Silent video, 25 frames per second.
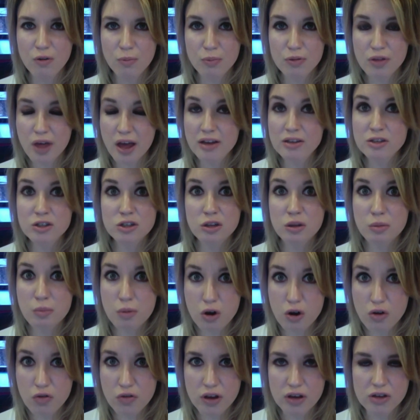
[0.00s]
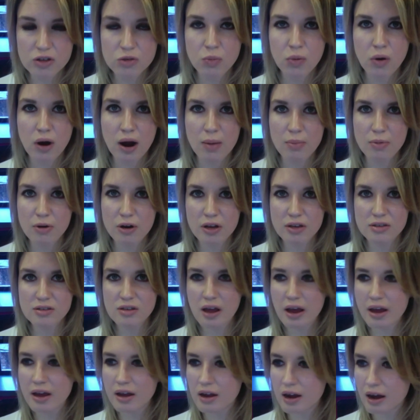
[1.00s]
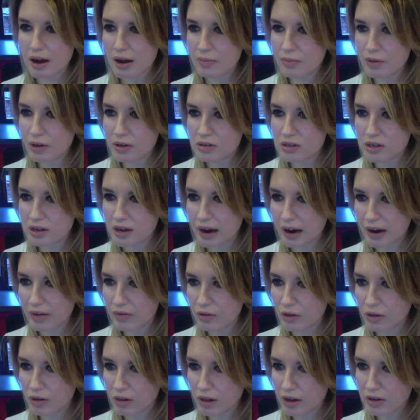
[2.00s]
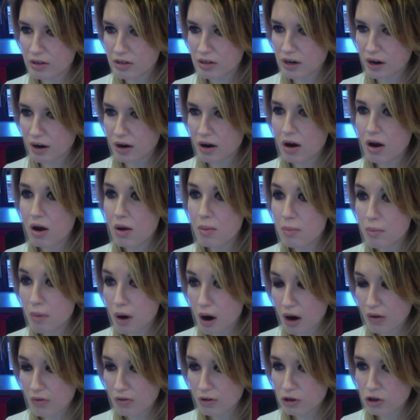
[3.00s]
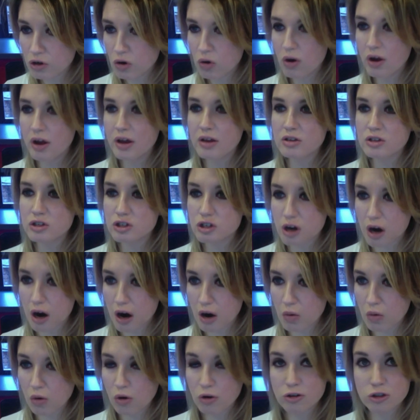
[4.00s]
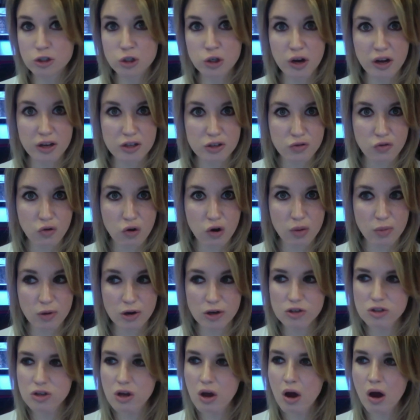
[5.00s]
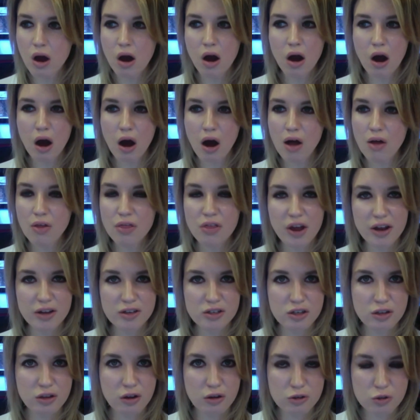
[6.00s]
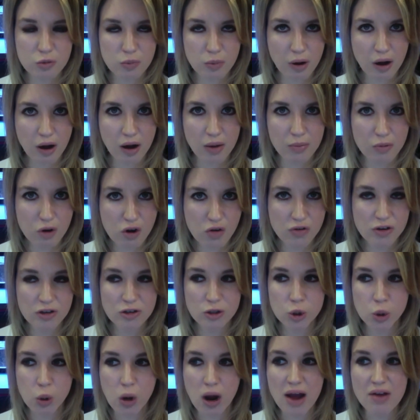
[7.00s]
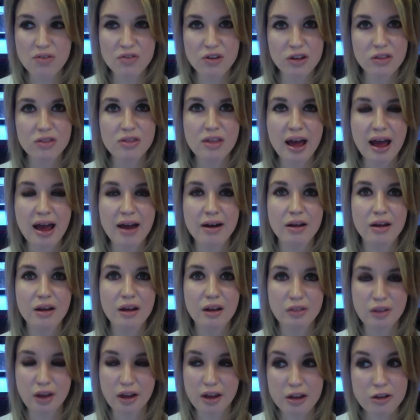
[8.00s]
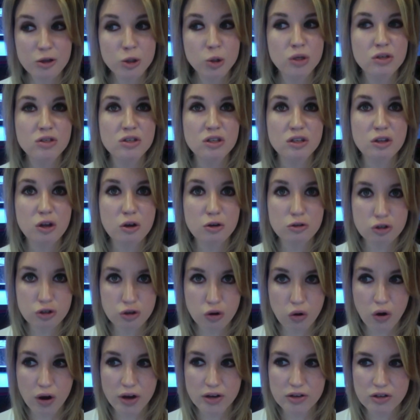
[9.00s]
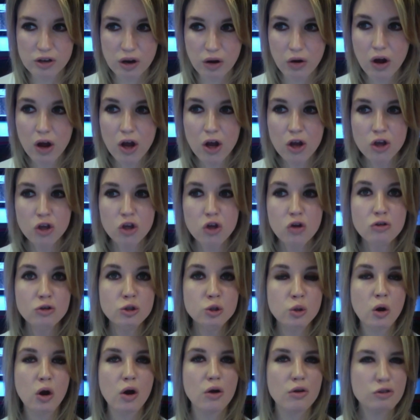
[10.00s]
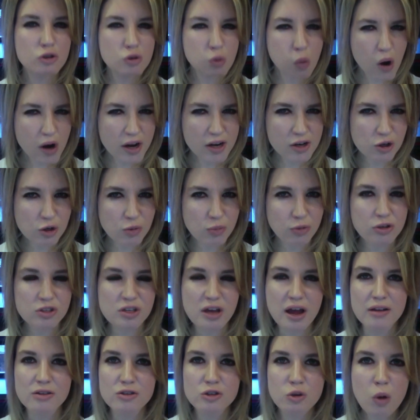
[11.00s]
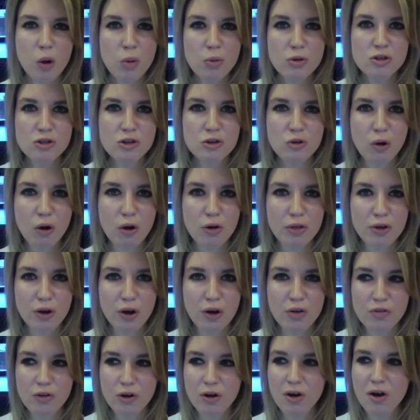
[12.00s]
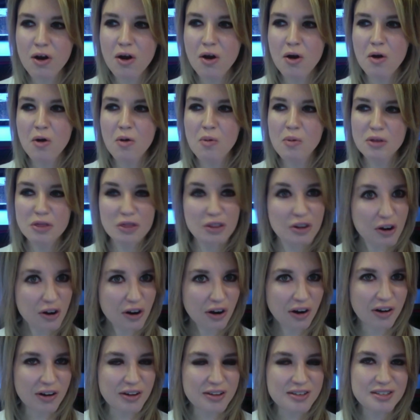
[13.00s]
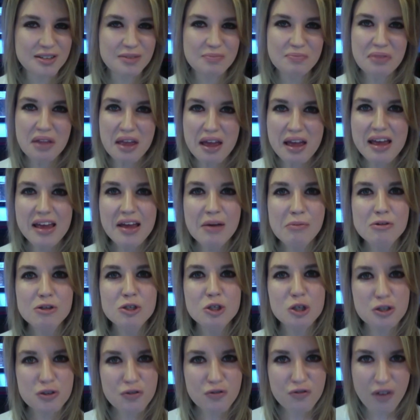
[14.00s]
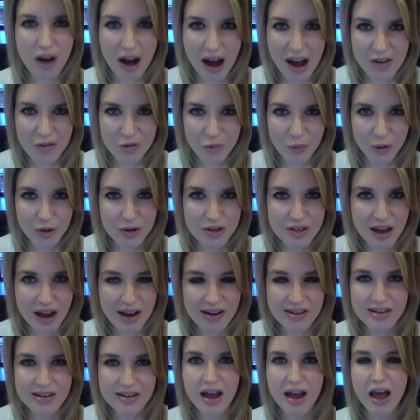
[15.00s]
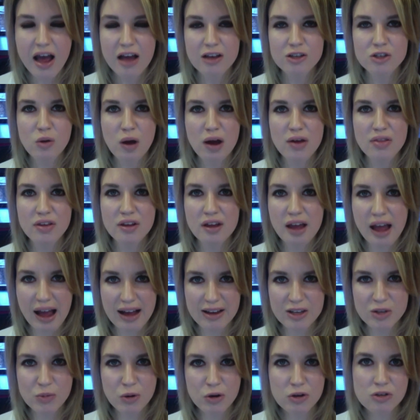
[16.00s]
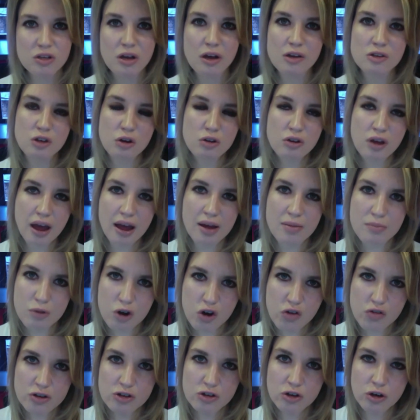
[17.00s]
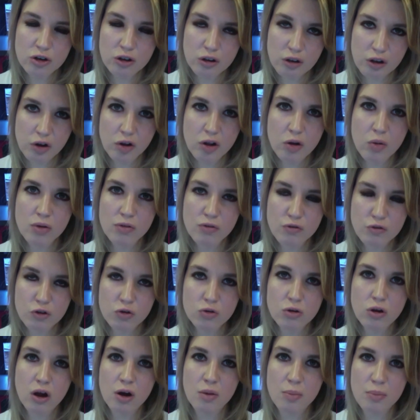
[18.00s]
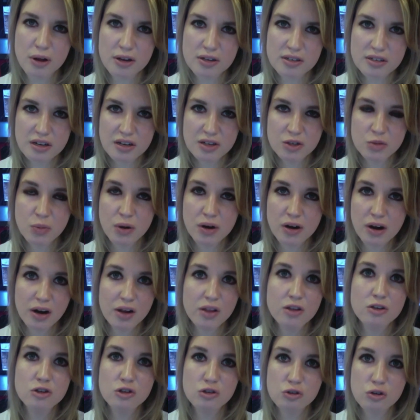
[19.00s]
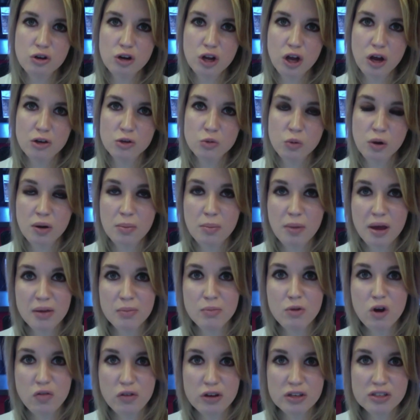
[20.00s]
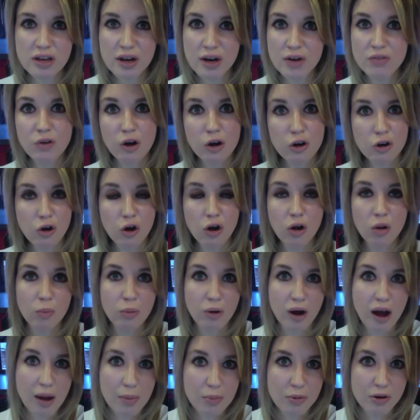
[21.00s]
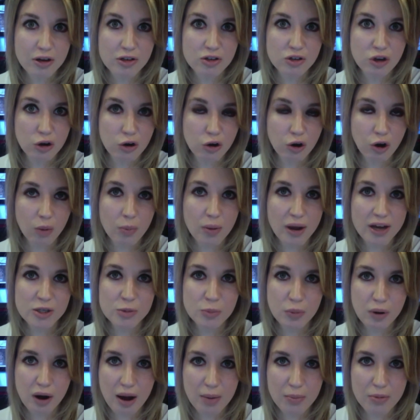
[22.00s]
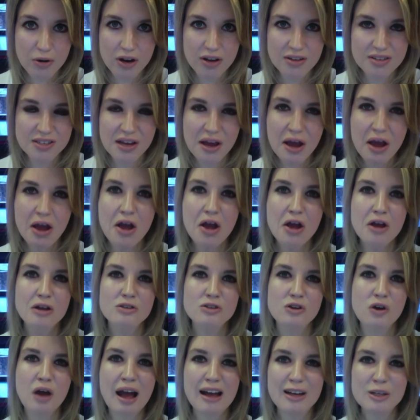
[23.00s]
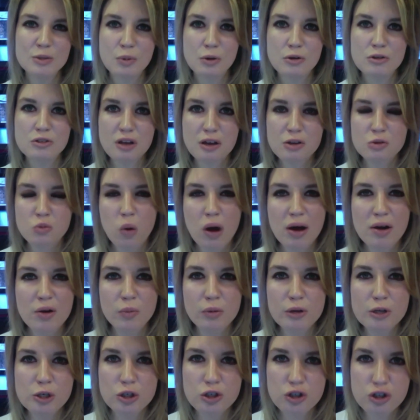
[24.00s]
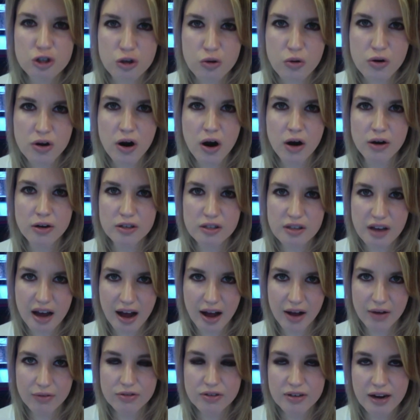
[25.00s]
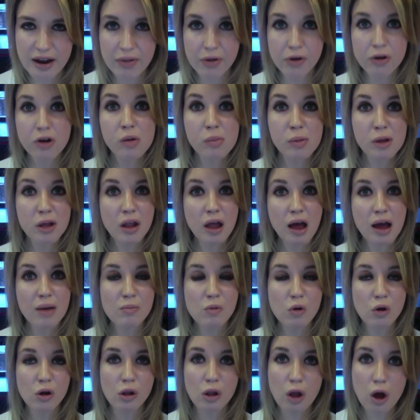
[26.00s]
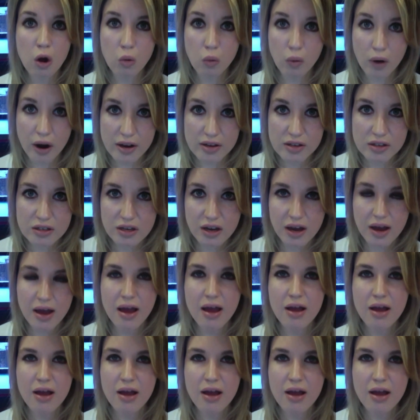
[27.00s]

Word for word: thanks to the movies. Properties like, let's see, I have the list here, Marvel toys, Star Wars, Transformers, all thanks to those movies driving the interest in those toys. So huge growth, 22%. So what was the growth over with the girls? It was just 5%. So I think Hasbro says, okay, movies are clearly what fuel our business, but none of the studios want to make movies out of our girl properties, our girl-based properties. So Hasbro says, why don't we just do it ourselves? Now, they're going to be a lot more low risk.